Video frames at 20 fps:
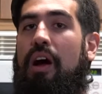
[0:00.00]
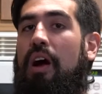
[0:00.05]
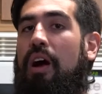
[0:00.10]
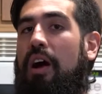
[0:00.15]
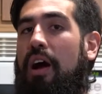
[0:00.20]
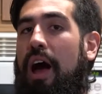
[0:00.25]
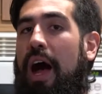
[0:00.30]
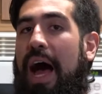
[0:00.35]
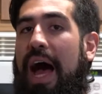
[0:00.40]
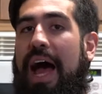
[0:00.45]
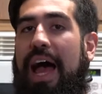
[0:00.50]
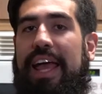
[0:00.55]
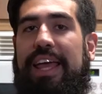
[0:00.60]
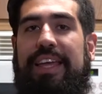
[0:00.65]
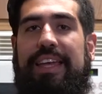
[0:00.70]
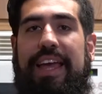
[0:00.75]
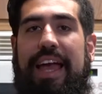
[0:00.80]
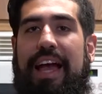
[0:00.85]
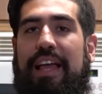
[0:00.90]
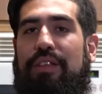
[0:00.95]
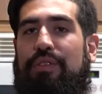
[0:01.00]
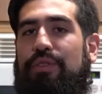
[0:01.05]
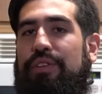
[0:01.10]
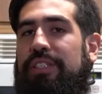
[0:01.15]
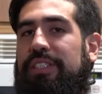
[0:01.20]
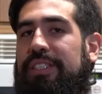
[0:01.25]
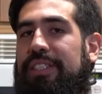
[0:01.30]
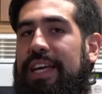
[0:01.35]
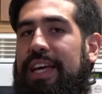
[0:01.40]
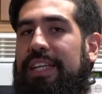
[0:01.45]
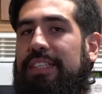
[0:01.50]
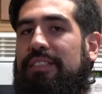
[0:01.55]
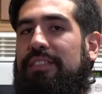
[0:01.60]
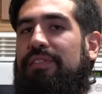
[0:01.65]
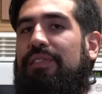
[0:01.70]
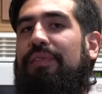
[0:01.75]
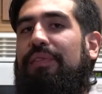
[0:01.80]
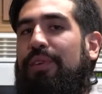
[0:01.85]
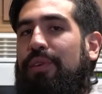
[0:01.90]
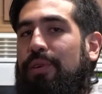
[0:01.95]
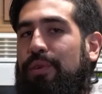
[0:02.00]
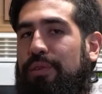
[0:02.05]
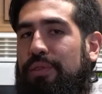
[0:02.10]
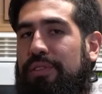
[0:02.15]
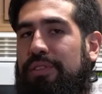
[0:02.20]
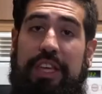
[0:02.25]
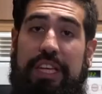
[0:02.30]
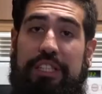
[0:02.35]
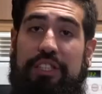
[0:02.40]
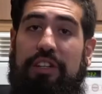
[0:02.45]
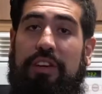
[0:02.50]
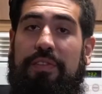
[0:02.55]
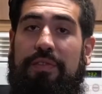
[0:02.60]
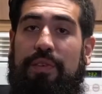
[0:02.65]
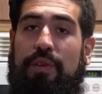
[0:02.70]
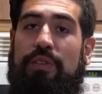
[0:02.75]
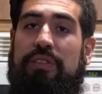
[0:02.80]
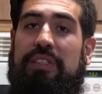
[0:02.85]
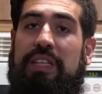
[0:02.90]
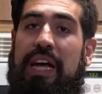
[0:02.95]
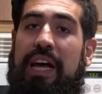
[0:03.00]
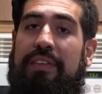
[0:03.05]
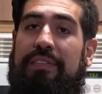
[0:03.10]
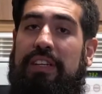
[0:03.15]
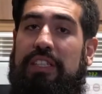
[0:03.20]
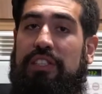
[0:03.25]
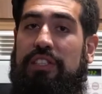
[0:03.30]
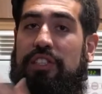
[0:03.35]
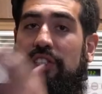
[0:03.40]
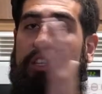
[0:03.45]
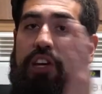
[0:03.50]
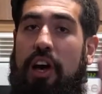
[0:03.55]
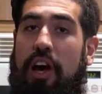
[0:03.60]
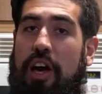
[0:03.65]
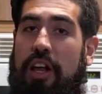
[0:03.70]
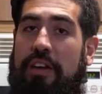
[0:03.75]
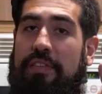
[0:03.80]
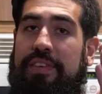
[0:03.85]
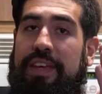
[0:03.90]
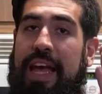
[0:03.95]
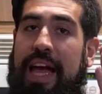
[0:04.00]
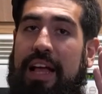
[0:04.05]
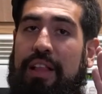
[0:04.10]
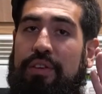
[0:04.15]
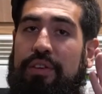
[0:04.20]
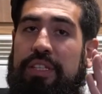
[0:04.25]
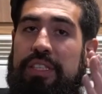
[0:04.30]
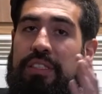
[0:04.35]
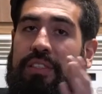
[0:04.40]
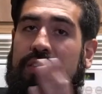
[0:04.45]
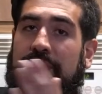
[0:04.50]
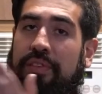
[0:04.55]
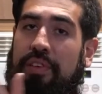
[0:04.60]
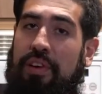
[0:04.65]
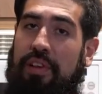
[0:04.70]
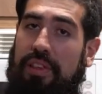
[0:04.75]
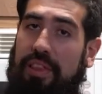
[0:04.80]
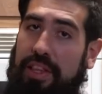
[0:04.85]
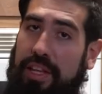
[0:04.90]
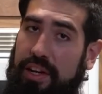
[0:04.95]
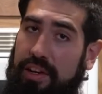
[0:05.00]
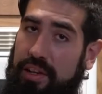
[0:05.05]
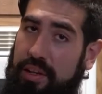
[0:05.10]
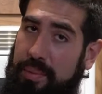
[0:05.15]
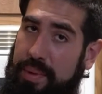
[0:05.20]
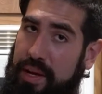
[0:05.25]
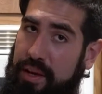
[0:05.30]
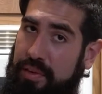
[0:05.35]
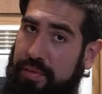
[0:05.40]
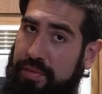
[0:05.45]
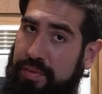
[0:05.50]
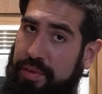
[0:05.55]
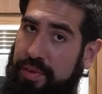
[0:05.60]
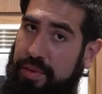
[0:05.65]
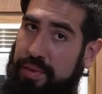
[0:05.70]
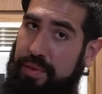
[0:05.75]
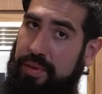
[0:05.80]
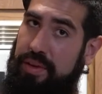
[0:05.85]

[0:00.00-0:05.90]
are high calorie dense foods. These are foods that have a ton of calories for a little amount of food.